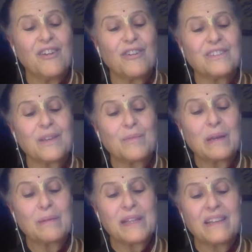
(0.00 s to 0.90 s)
Or
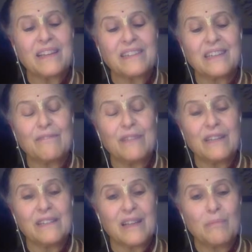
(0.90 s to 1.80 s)
sometimes I like to give the
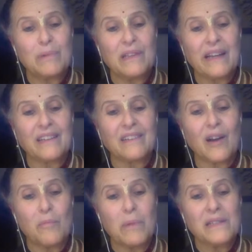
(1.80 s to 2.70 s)
example like a
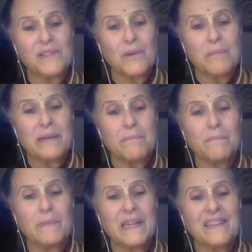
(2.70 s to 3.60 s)
garbanzo
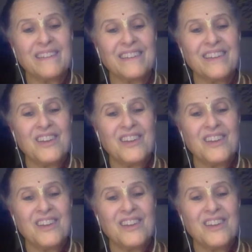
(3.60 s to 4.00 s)
bean,